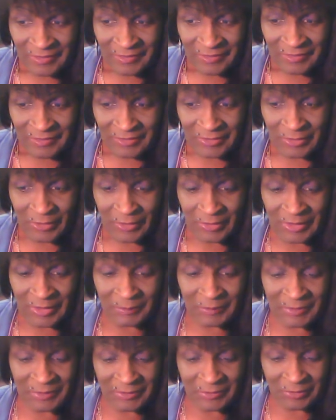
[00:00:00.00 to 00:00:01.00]
So let
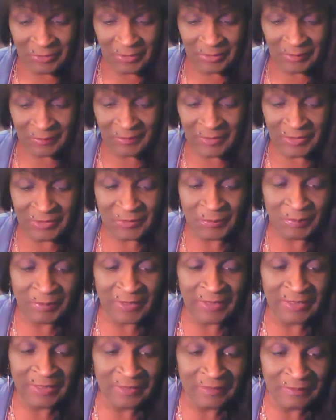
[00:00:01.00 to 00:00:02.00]
me I'm going to
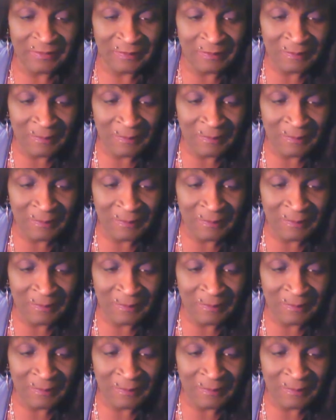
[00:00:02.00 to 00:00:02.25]
explain,